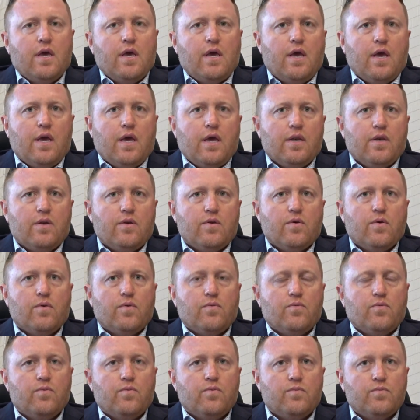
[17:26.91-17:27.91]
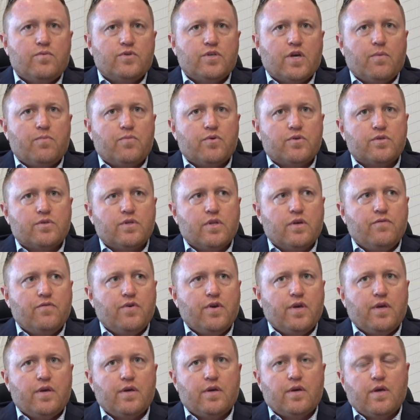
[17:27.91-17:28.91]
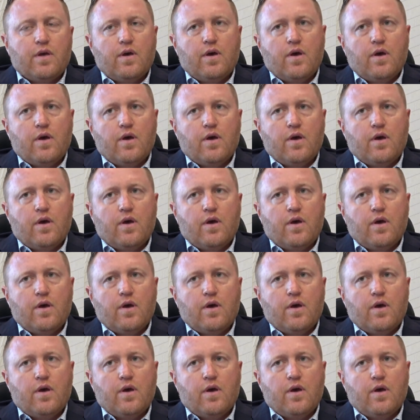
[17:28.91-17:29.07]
And Cypress Living,